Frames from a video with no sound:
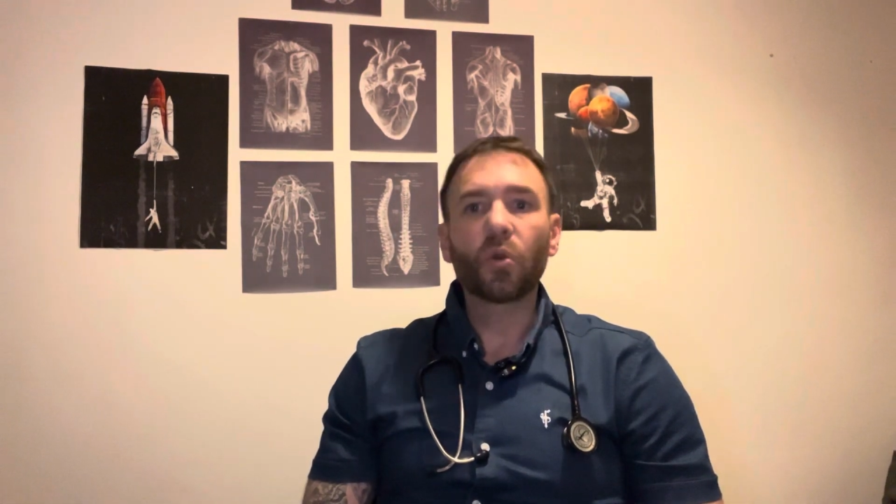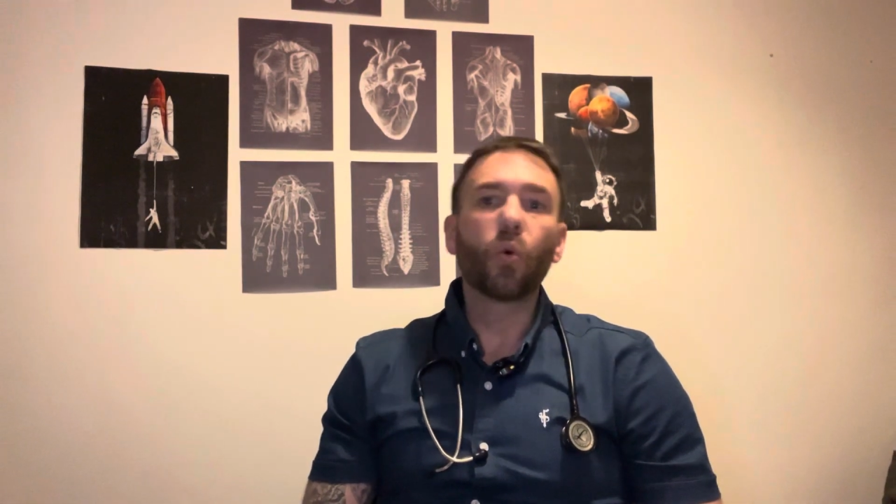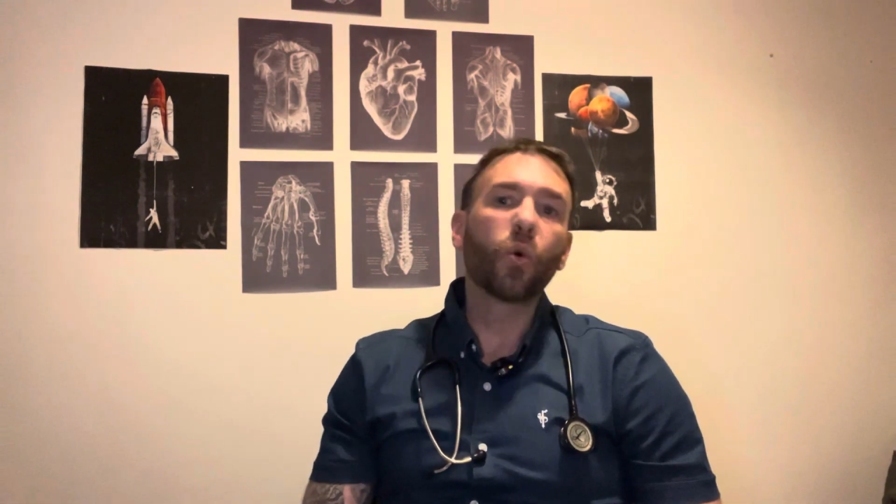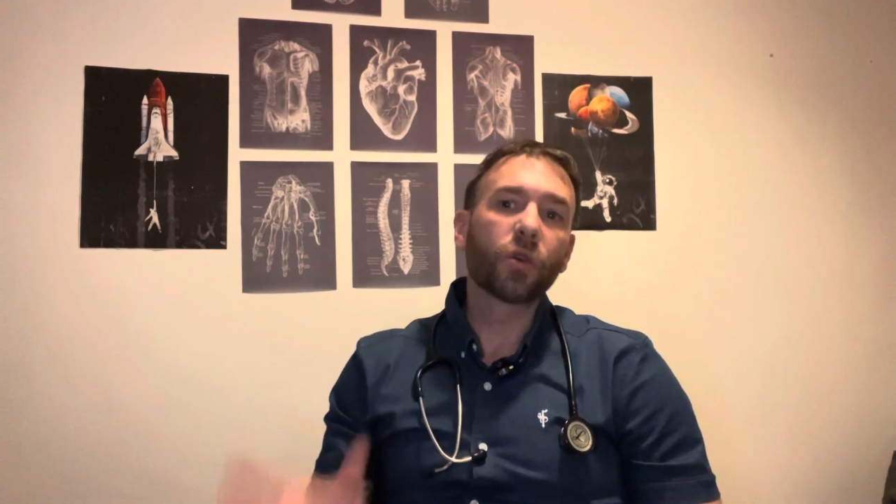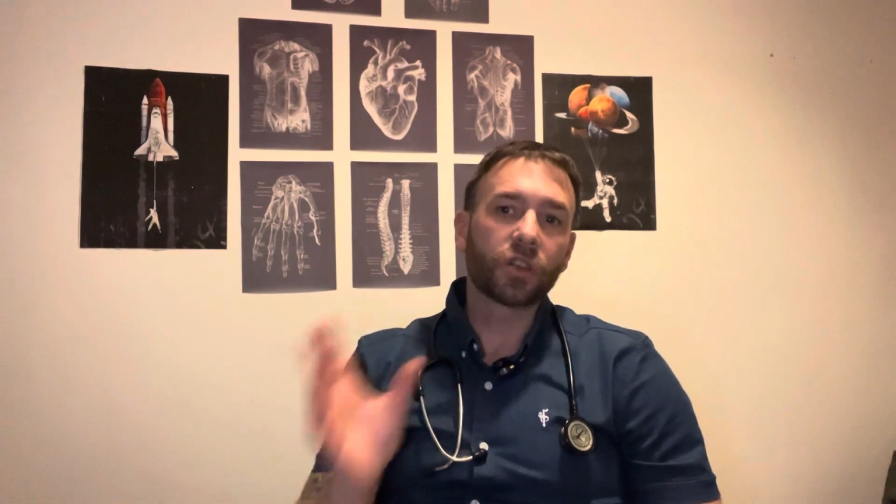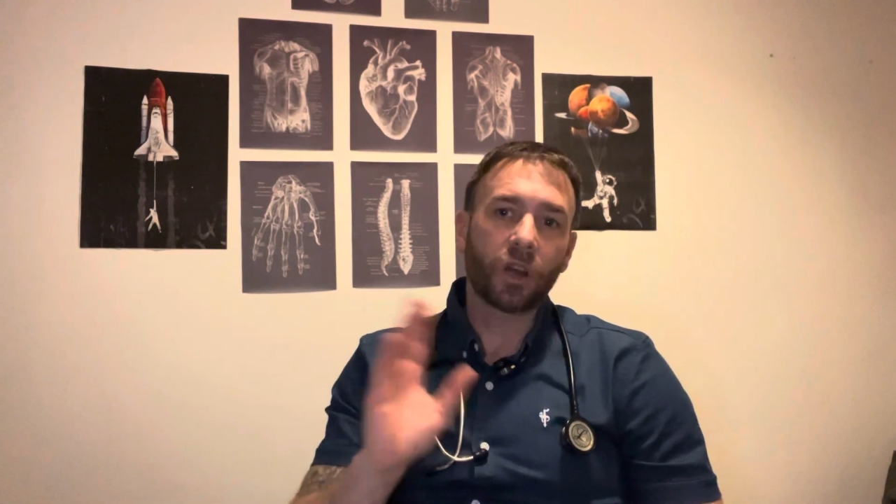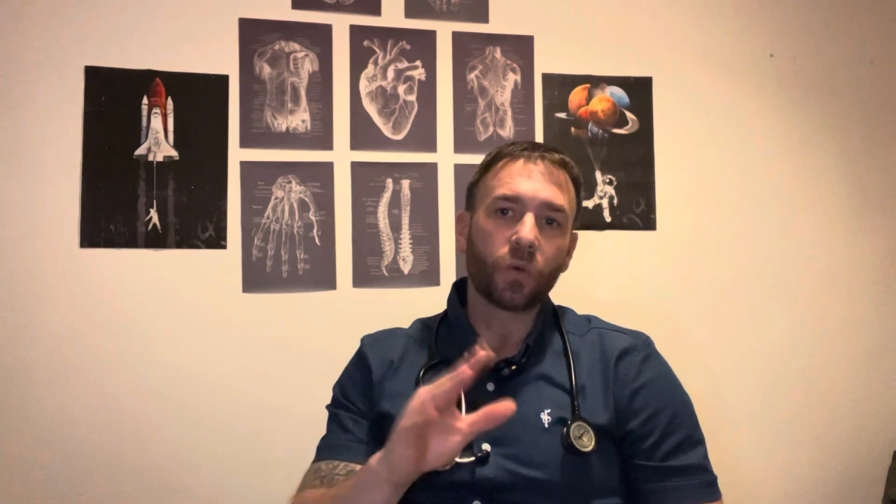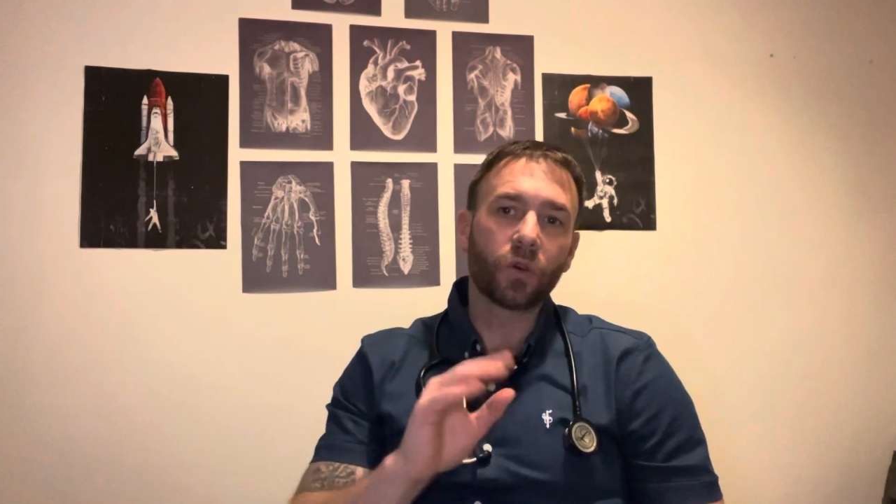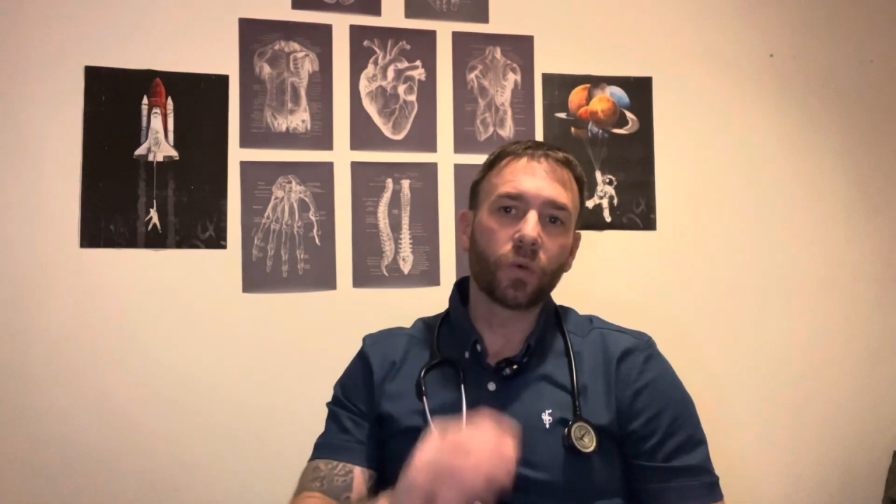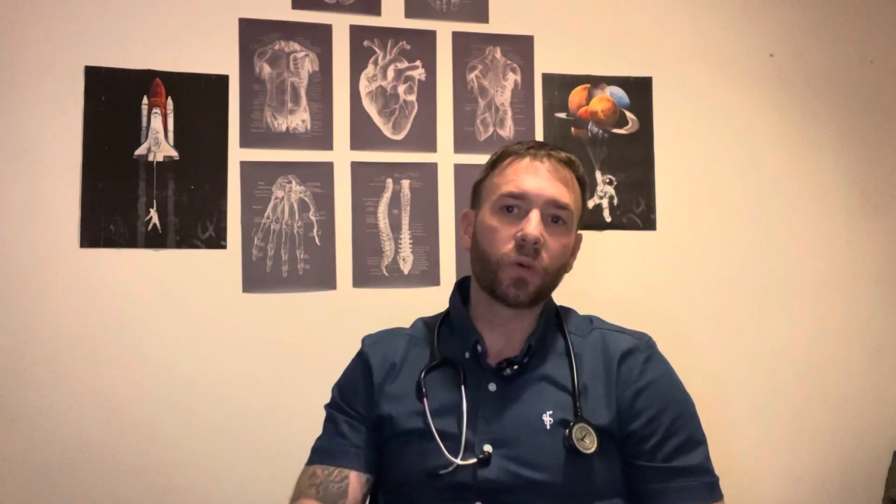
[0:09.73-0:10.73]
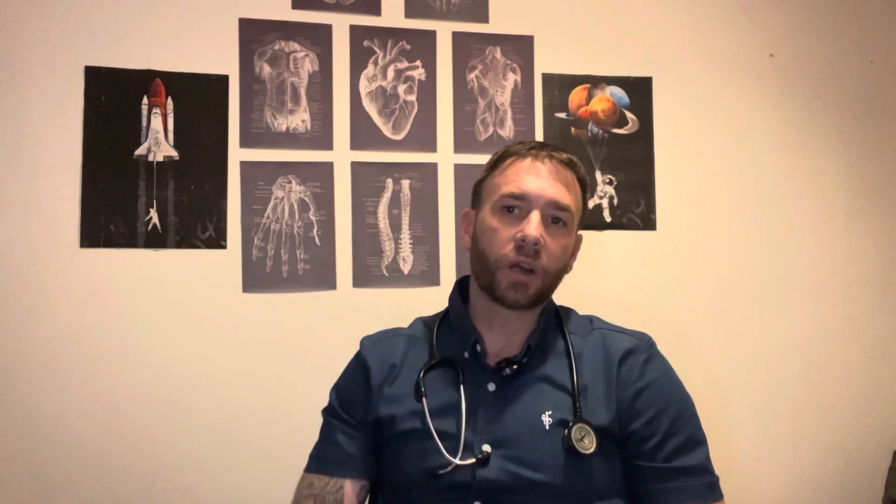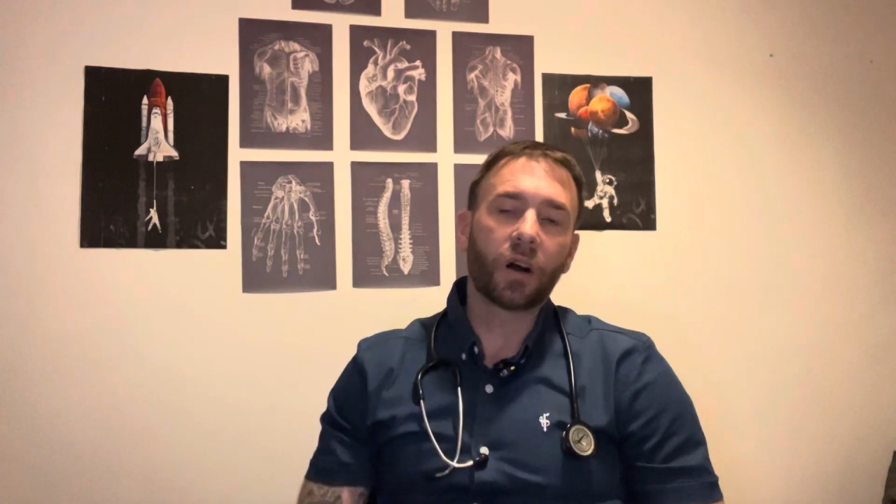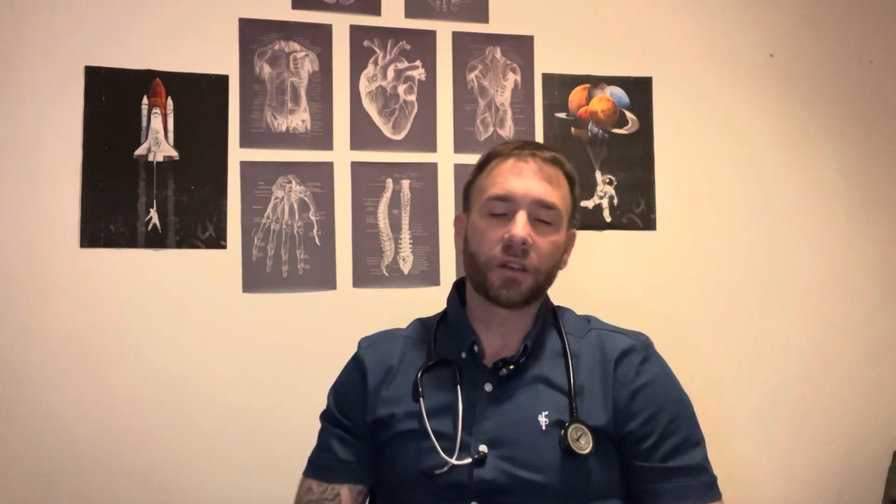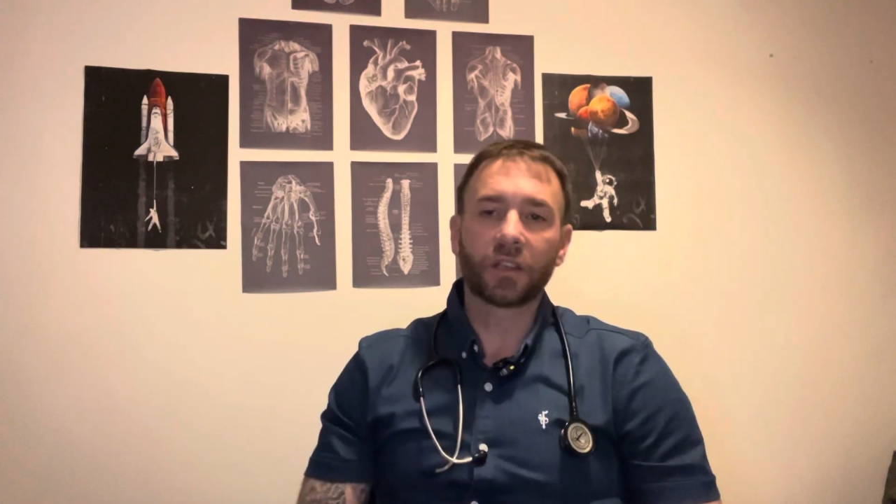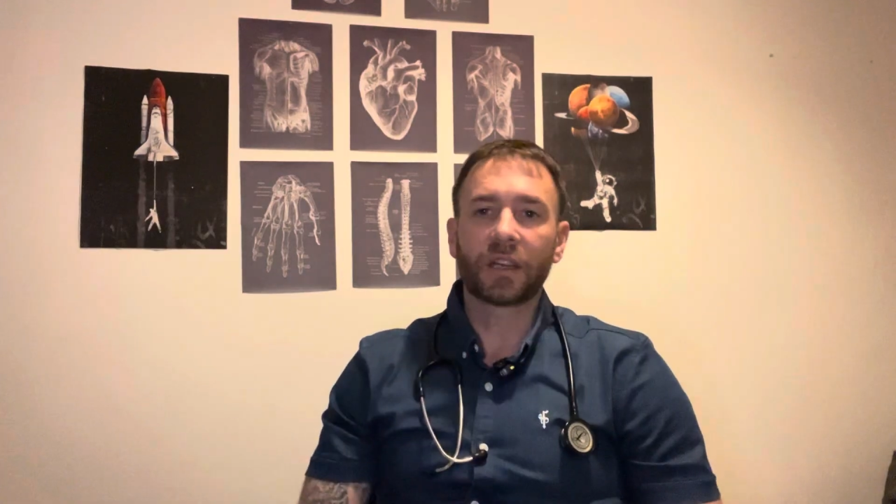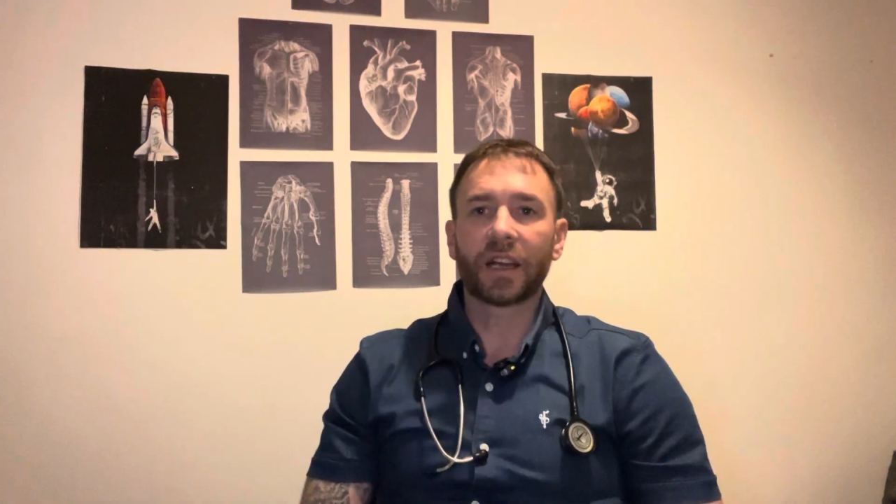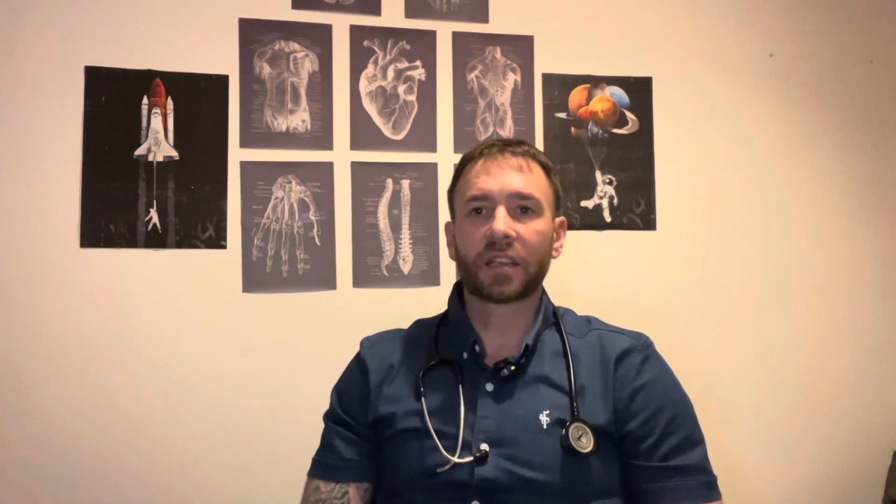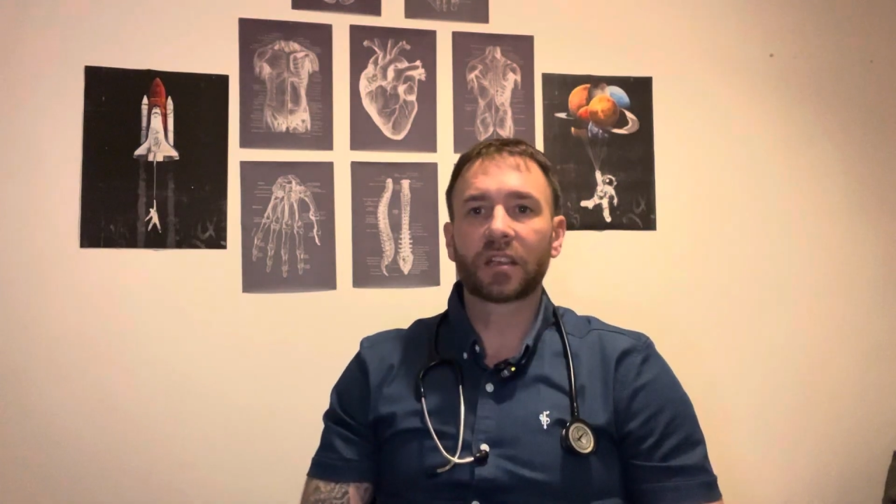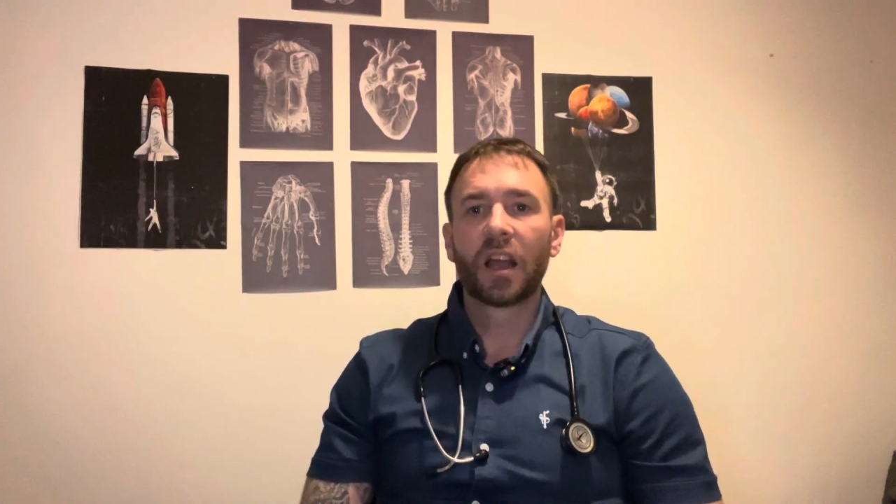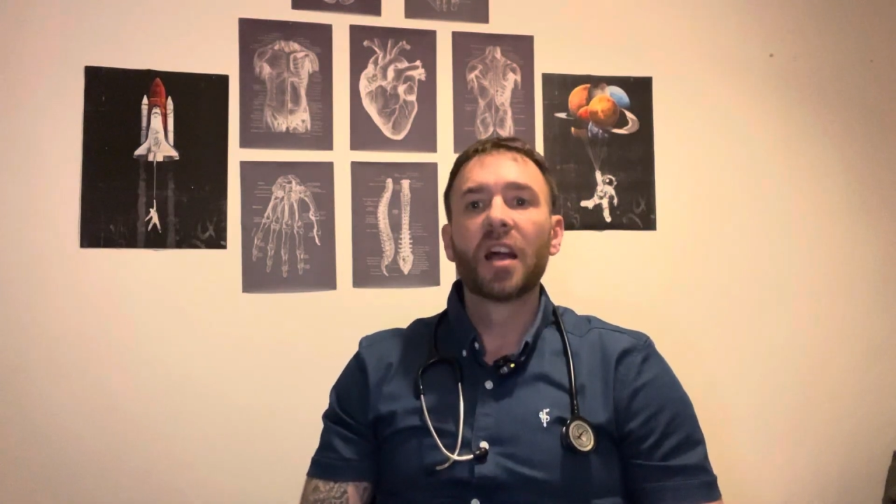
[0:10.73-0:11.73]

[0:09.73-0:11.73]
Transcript: also called heart attacks.